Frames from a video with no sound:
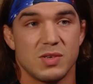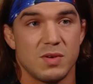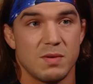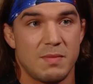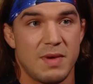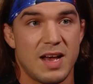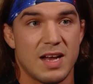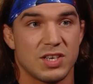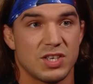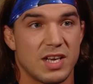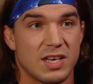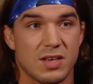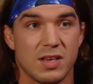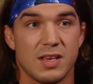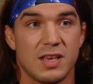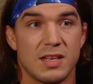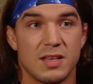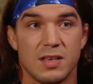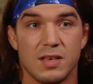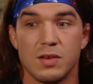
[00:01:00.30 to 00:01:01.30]
you a match. That could
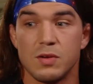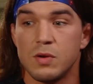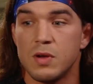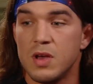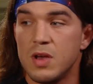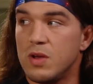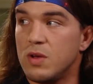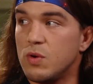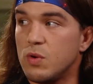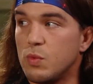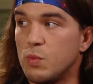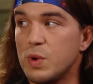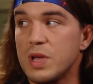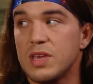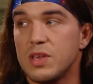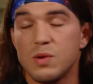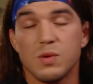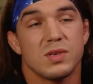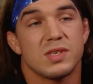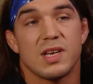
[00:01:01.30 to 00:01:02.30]
get to you we
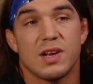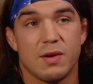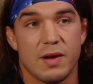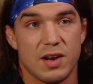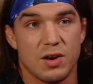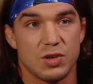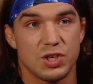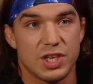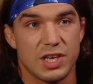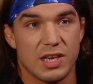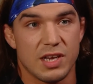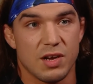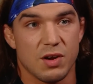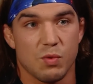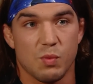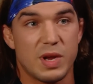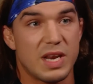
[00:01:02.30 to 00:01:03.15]
use their energy here. We